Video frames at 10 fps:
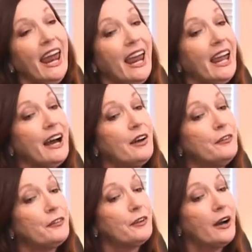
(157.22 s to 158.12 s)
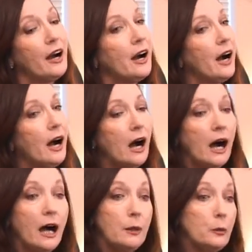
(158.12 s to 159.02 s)
And
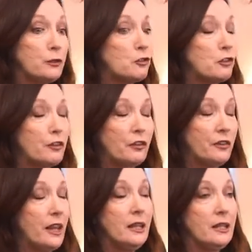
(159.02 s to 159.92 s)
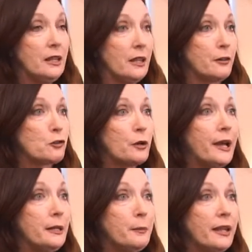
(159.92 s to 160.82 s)
I was just standing there
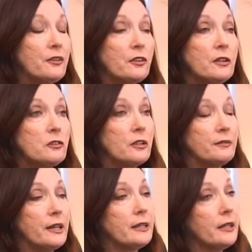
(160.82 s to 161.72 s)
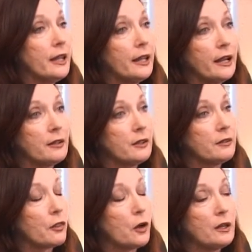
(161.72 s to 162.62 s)
trying to make sense of it, and I
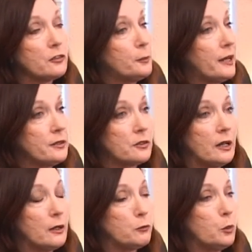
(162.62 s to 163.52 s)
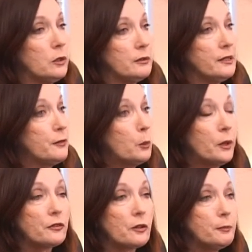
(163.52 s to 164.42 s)
thought to myself, well, if it
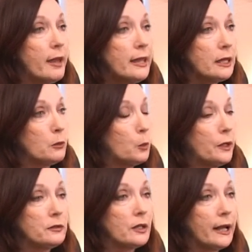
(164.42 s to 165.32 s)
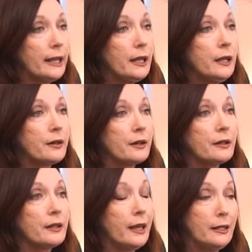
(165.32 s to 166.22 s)
wasn't Megan, what did I
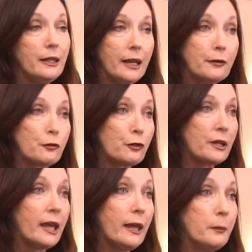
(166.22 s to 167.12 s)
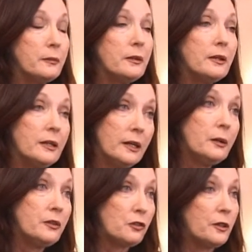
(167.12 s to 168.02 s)
hear? And an answer came,
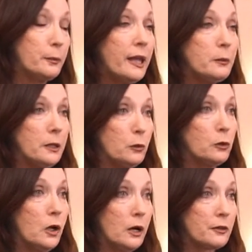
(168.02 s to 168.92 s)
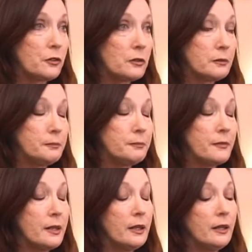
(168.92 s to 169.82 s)
it's the baby you lost.
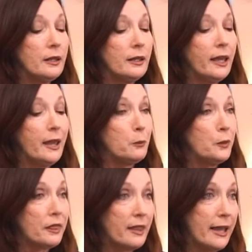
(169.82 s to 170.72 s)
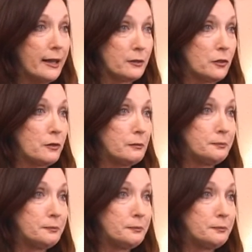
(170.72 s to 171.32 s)
And with that,